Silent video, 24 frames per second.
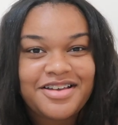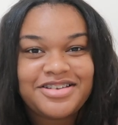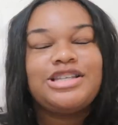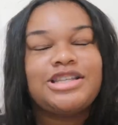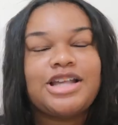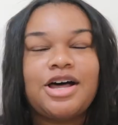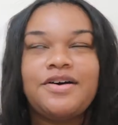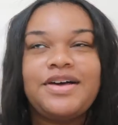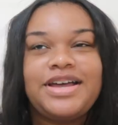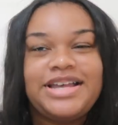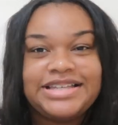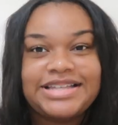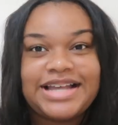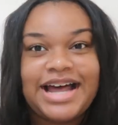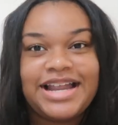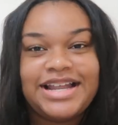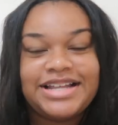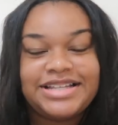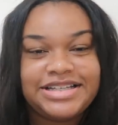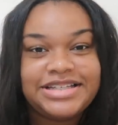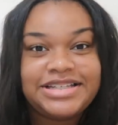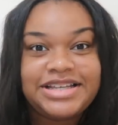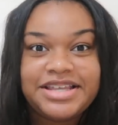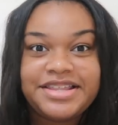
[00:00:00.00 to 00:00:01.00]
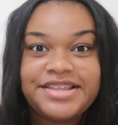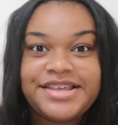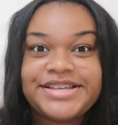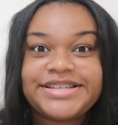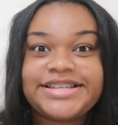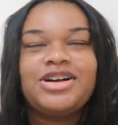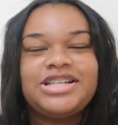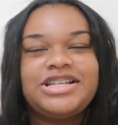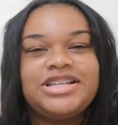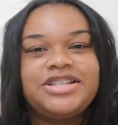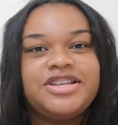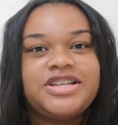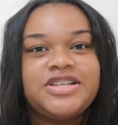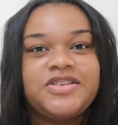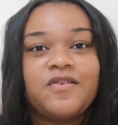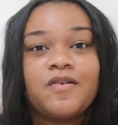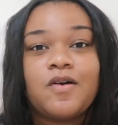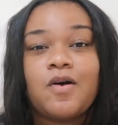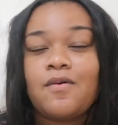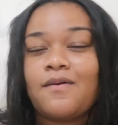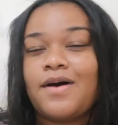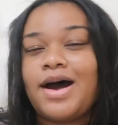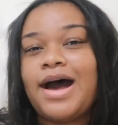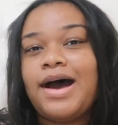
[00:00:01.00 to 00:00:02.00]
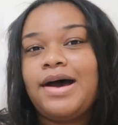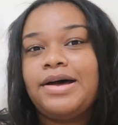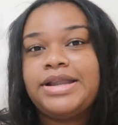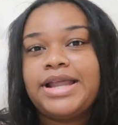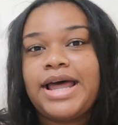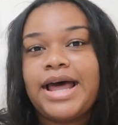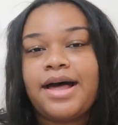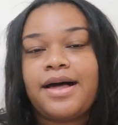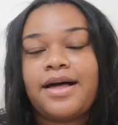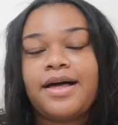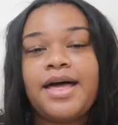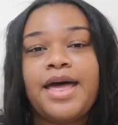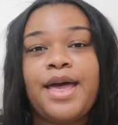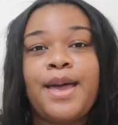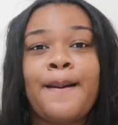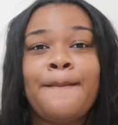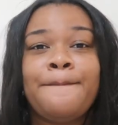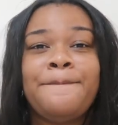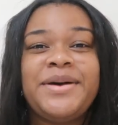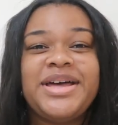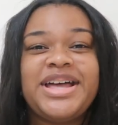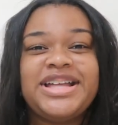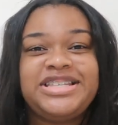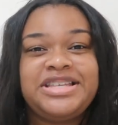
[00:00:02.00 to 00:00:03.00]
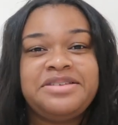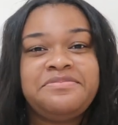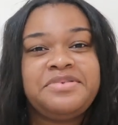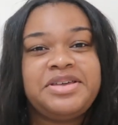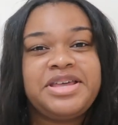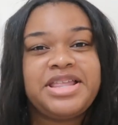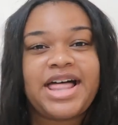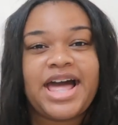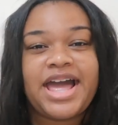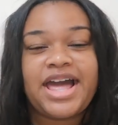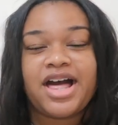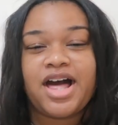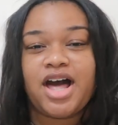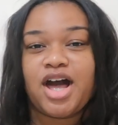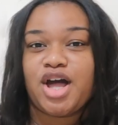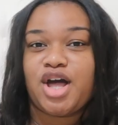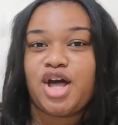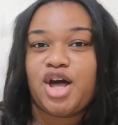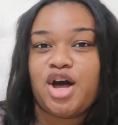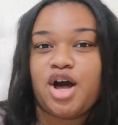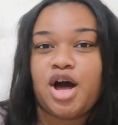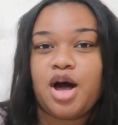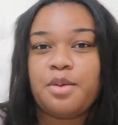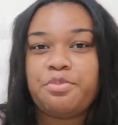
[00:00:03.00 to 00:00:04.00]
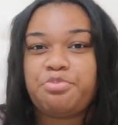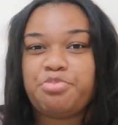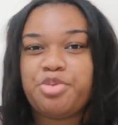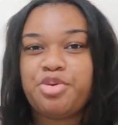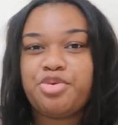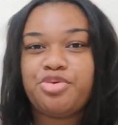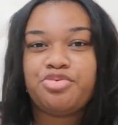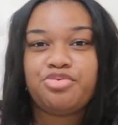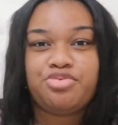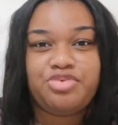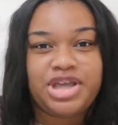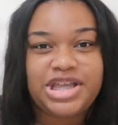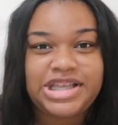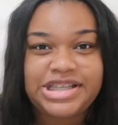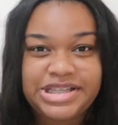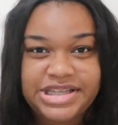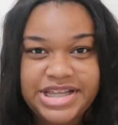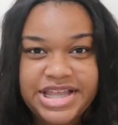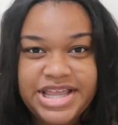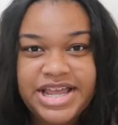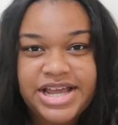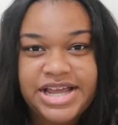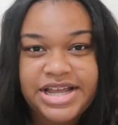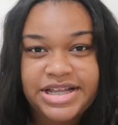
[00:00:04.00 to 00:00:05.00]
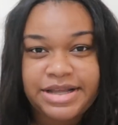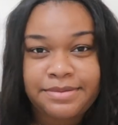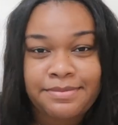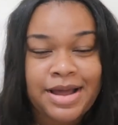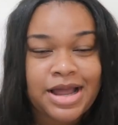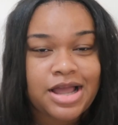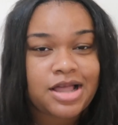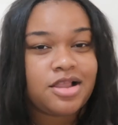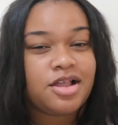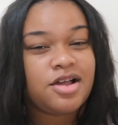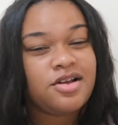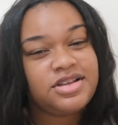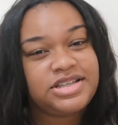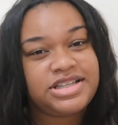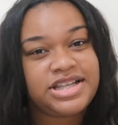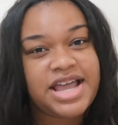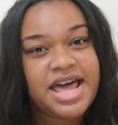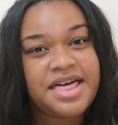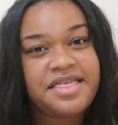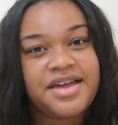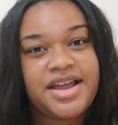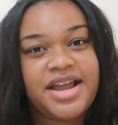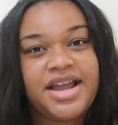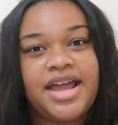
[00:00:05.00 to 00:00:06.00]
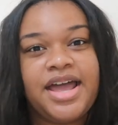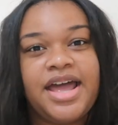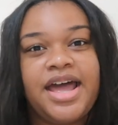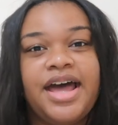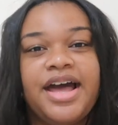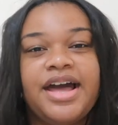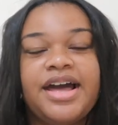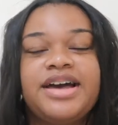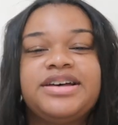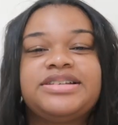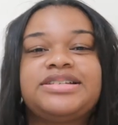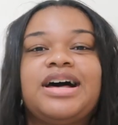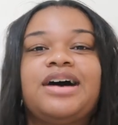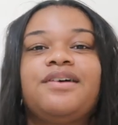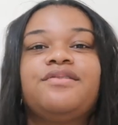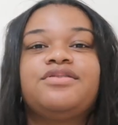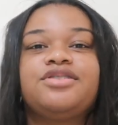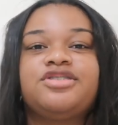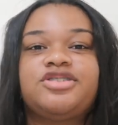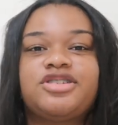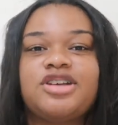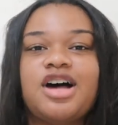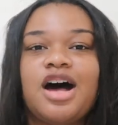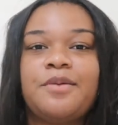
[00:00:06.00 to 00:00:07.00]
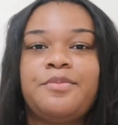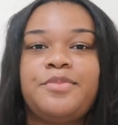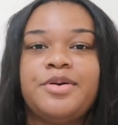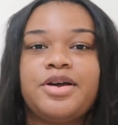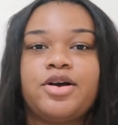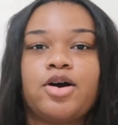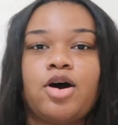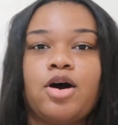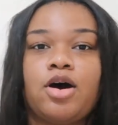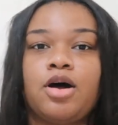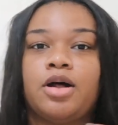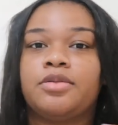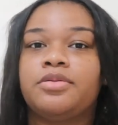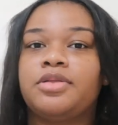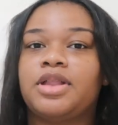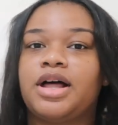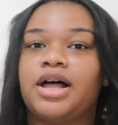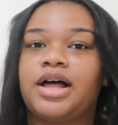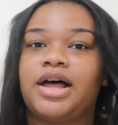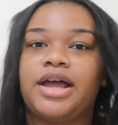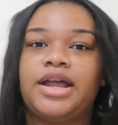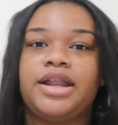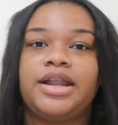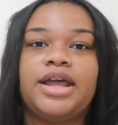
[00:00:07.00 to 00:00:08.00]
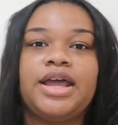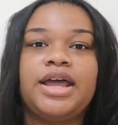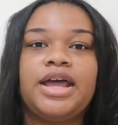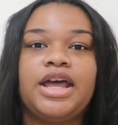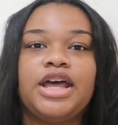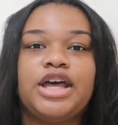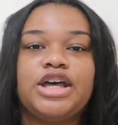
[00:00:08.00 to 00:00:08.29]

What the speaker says: So excited to do this. Wanted to do this for a while now, but it took me like a couple weeks to get my clothes together because I was shopping online.